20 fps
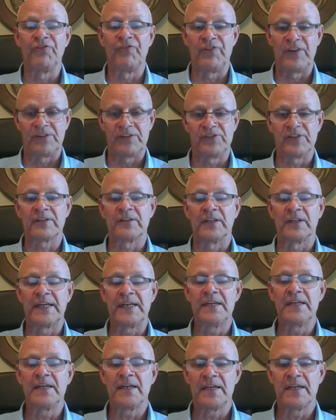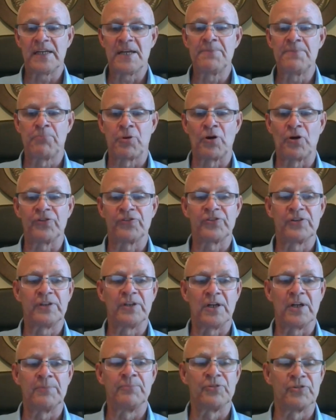physically, in
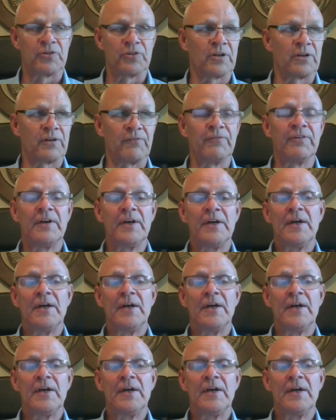person, observe